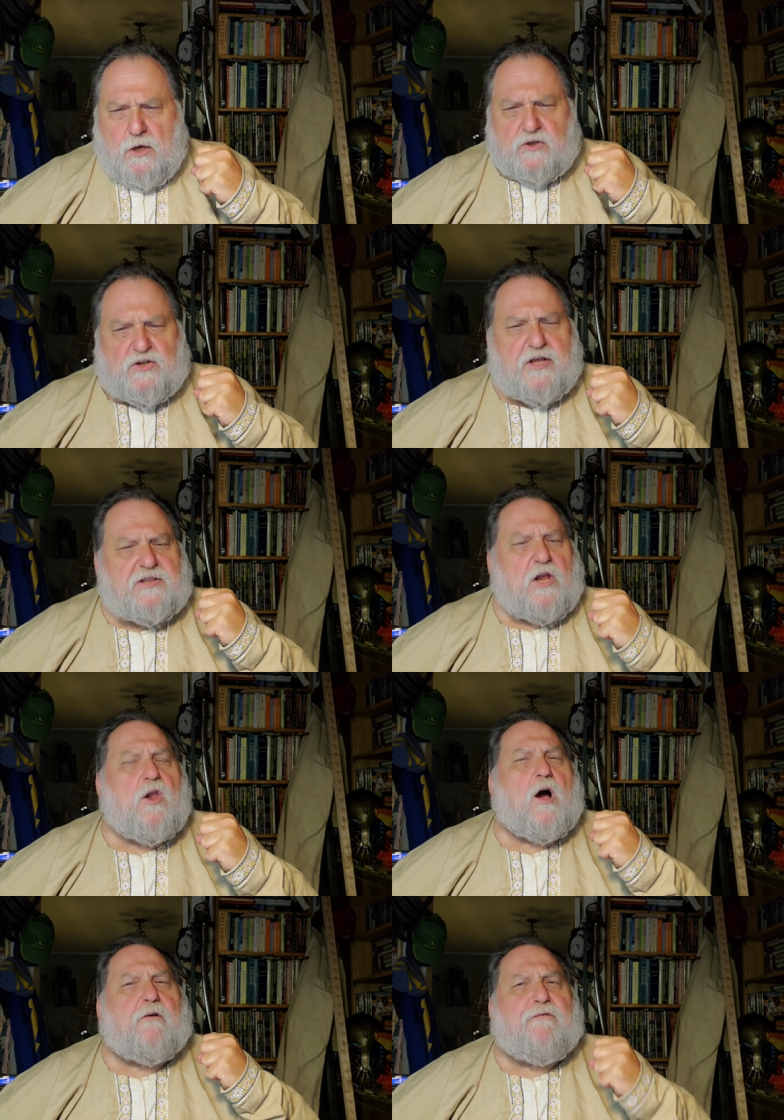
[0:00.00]
so that the
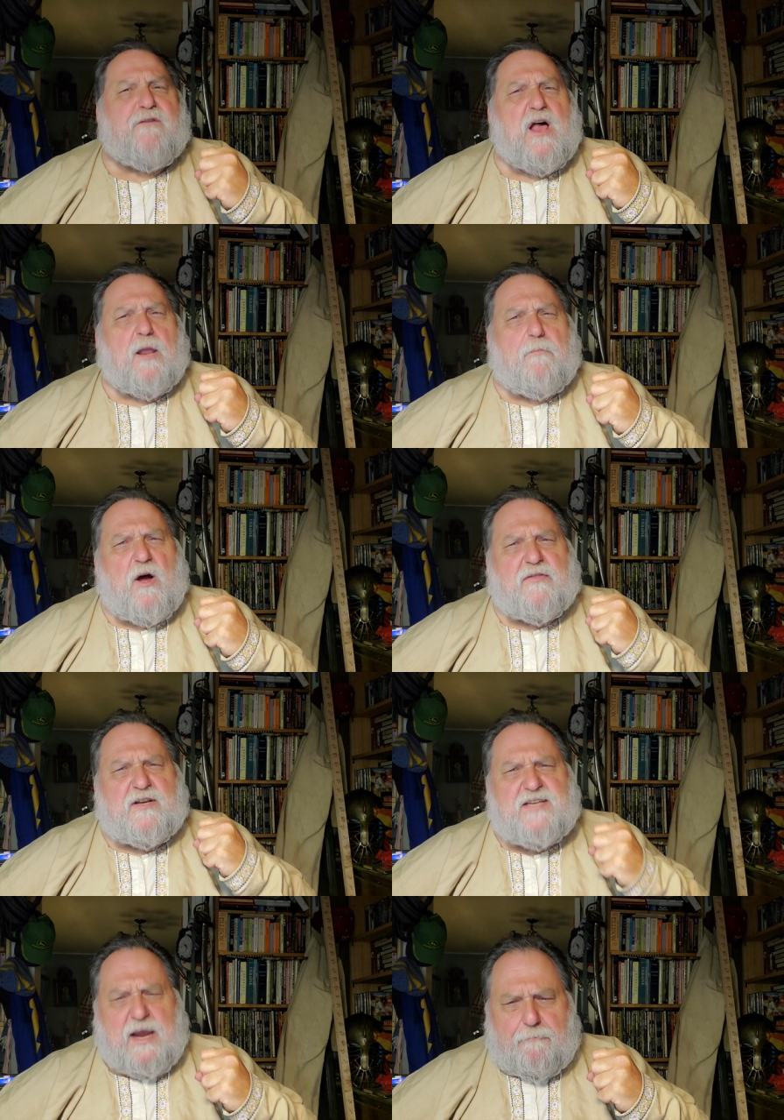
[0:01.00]
lock fell upon
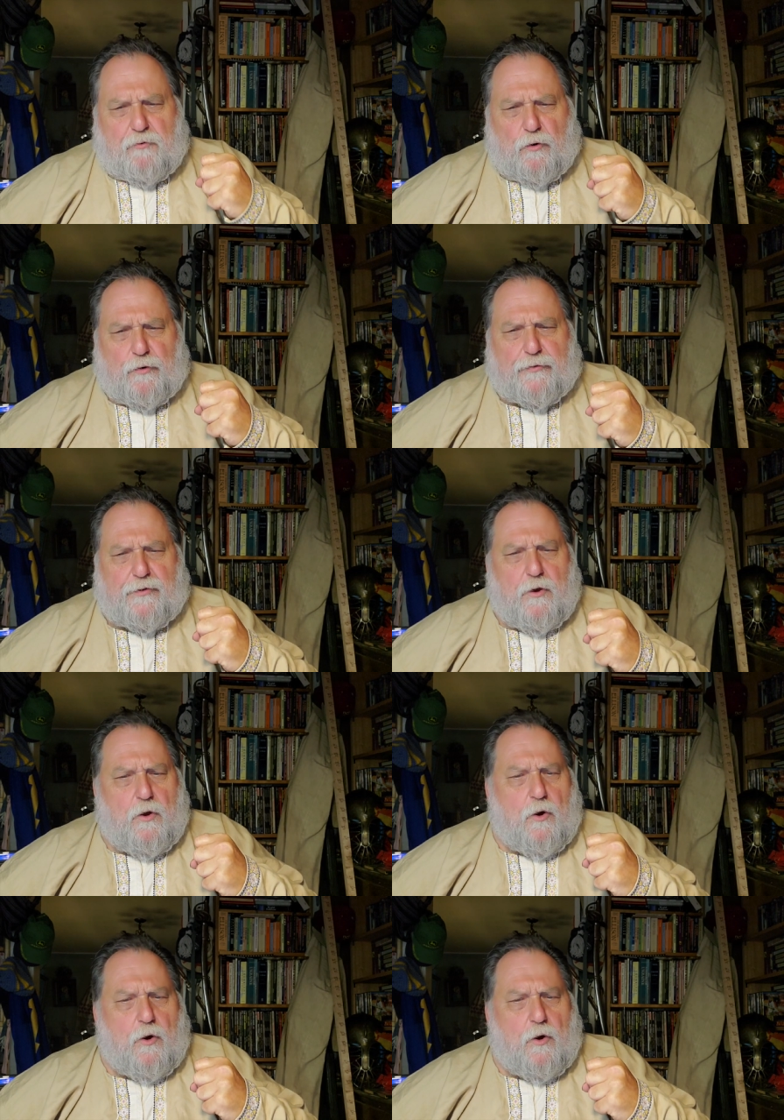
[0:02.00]
the damp earth.